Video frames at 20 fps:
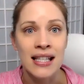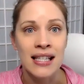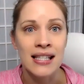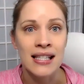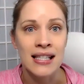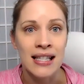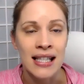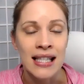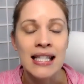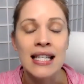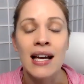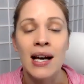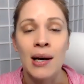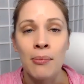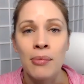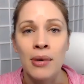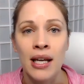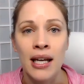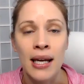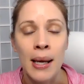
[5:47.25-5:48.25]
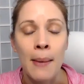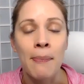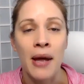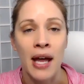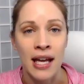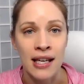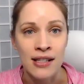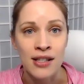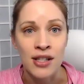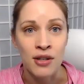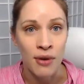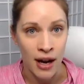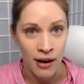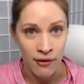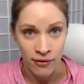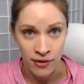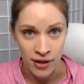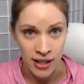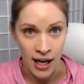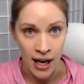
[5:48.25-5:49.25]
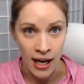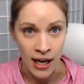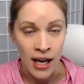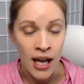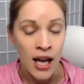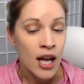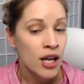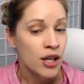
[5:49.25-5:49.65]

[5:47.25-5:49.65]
is this company pays you every day